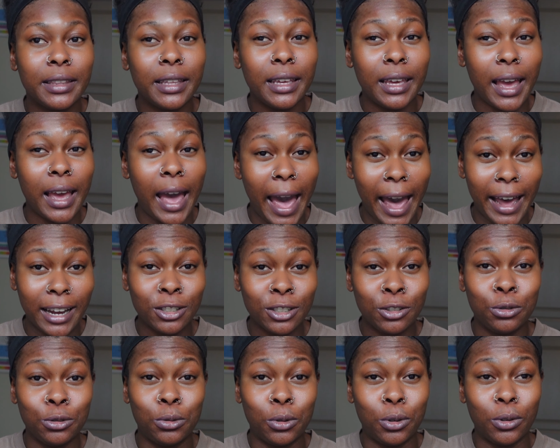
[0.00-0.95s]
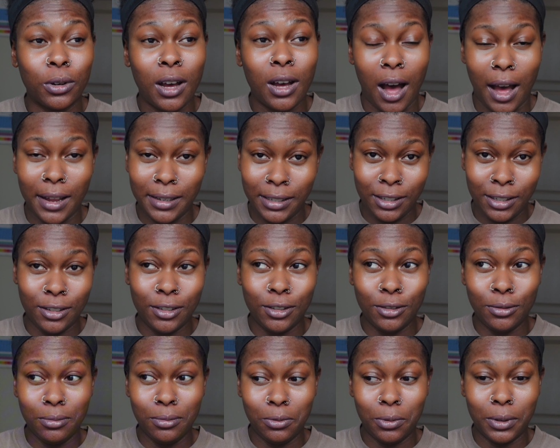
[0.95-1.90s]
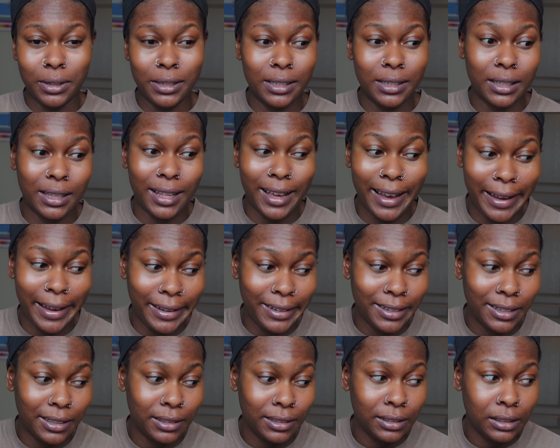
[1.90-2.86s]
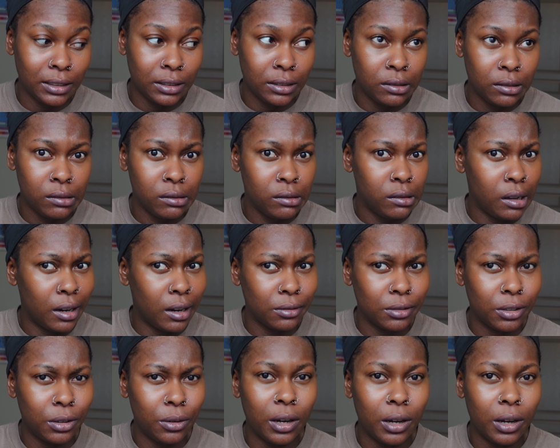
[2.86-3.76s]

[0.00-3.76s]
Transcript: the actual costume was like, I don't know,